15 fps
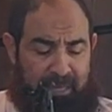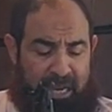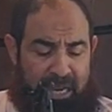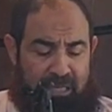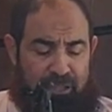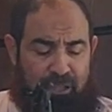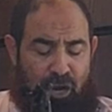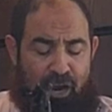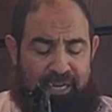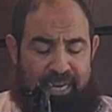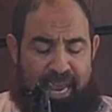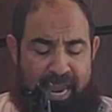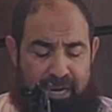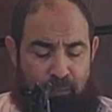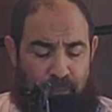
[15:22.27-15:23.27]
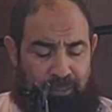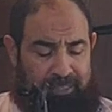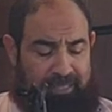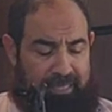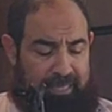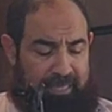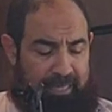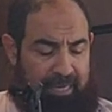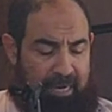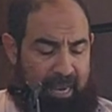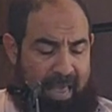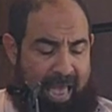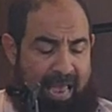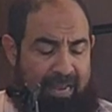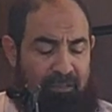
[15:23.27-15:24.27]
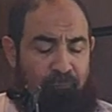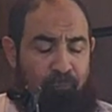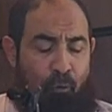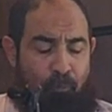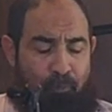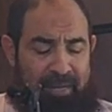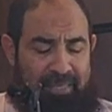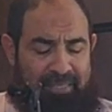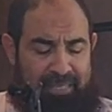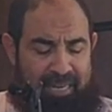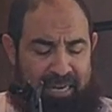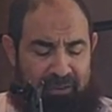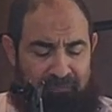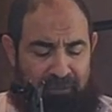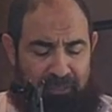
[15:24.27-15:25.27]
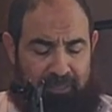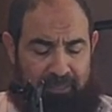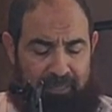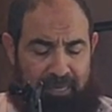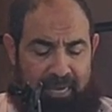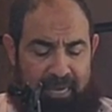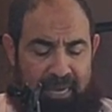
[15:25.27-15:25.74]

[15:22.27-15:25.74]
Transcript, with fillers: enjoin equity, and forbid evil.